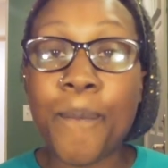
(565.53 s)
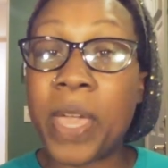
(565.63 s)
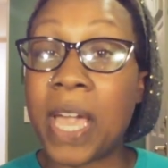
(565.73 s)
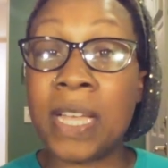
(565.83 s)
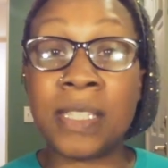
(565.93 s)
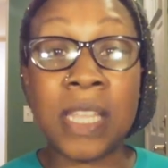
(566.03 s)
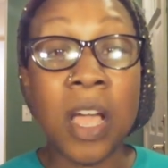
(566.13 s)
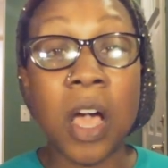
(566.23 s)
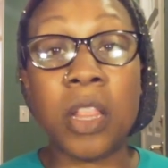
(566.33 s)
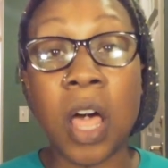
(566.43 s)
because
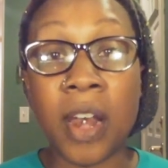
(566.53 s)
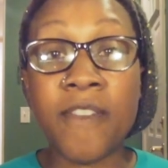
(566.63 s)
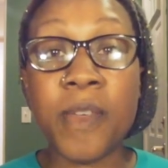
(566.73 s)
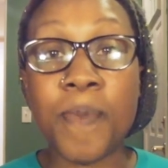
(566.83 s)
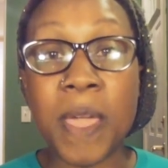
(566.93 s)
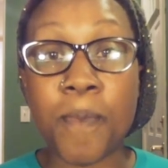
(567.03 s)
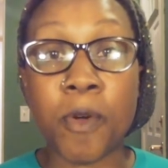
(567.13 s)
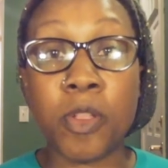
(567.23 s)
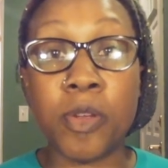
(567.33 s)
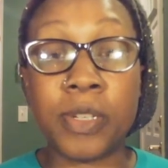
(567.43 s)
a lot of the
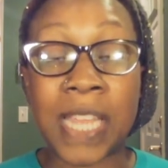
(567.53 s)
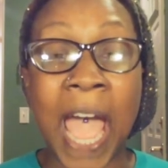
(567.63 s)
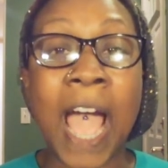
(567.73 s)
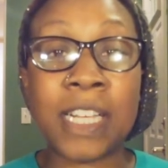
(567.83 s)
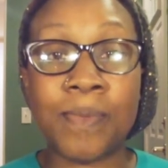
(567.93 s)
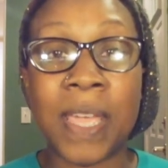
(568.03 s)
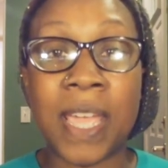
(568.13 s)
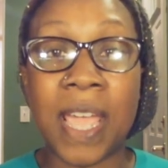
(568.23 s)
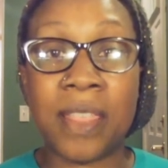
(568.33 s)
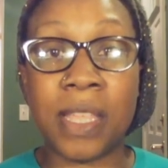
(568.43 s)
people who tagged
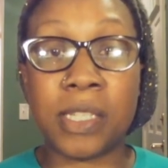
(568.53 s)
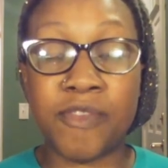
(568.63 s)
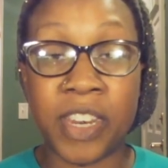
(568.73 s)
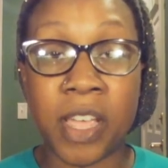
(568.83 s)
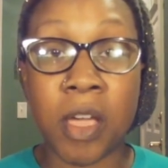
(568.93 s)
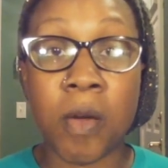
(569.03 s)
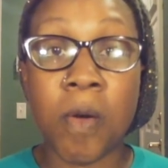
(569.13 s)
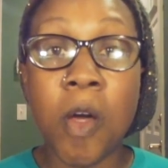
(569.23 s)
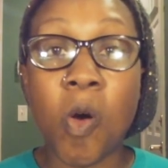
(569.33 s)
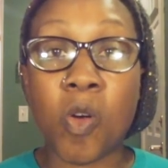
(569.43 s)
me in this
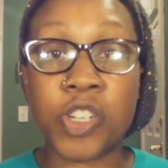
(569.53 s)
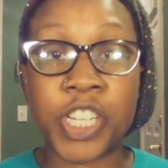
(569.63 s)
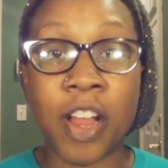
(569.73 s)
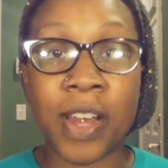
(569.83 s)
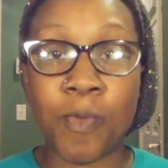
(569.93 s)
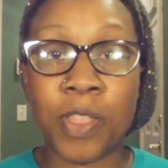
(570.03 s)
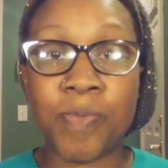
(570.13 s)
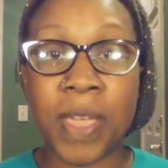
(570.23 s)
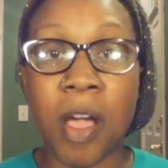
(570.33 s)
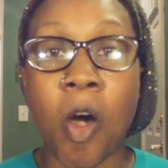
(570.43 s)
video or shared it with
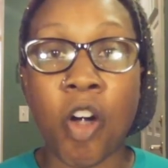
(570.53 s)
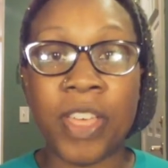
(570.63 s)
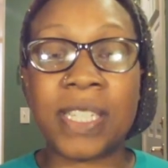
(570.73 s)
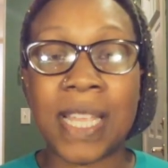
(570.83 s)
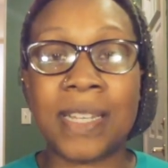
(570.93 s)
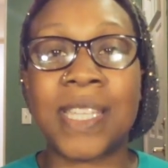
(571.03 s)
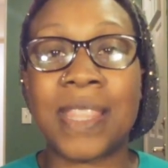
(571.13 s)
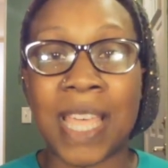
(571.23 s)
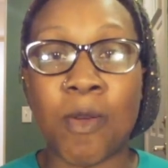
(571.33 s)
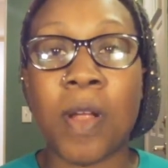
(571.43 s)
me, all they said is
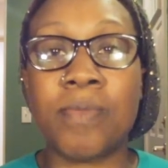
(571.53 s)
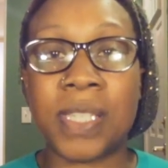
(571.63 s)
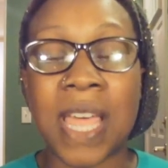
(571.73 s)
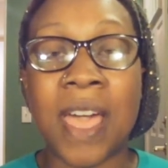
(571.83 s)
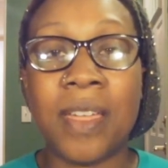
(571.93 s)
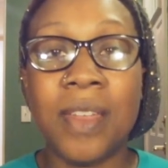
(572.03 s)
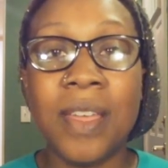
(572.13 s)
that they were upset